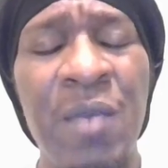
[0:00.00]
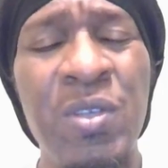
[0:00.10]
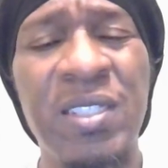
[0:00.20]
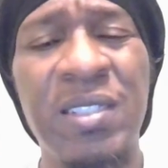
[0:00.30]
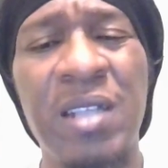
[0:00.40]
It
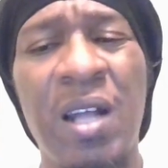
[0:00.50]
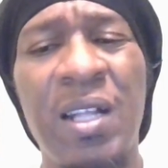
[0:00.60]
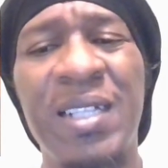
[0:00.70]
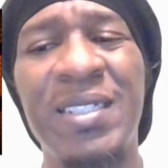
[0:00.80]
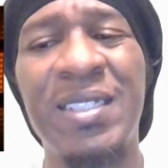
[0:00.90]
was
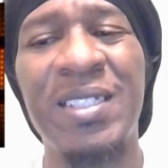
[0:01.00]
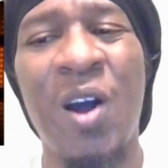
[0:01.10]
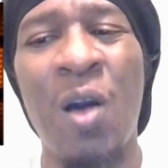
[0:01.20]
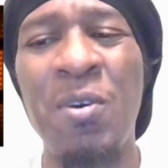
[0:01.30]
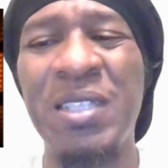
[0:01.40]

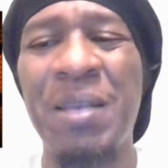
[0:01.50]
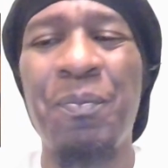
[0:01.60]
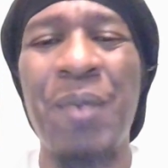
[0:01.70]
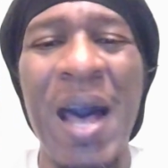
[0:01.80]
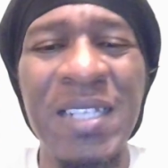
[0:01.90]
almost
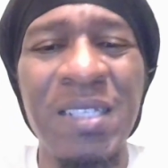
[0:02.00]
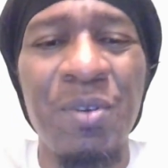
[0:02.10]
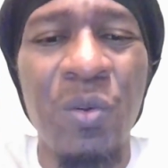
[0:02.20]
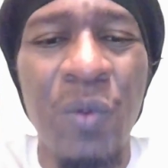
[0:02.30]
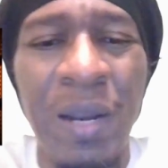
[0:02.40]

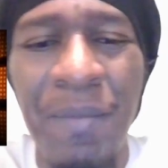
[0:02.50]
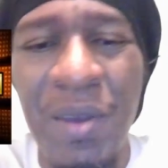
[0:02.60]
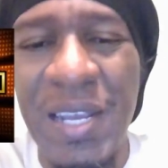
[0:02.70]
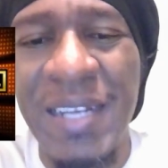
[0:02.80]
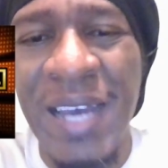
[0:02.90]
impossible to win $1
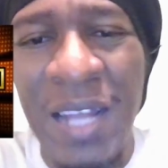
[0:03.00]
million.